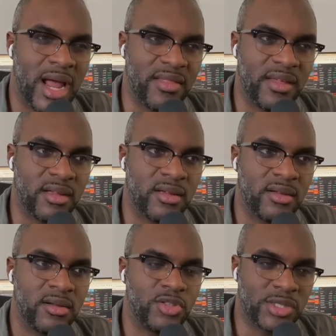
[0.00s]
And I think
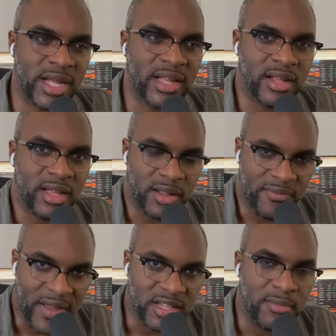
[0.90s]
just like it
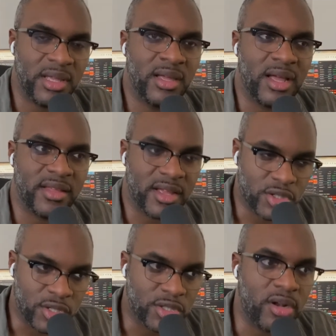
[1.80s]
affected me, I think
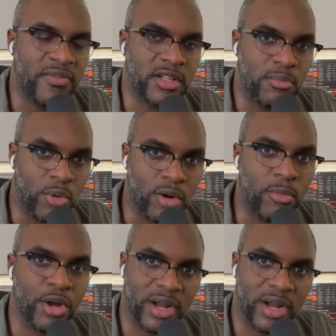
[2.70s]
it's going to start affecting more and more.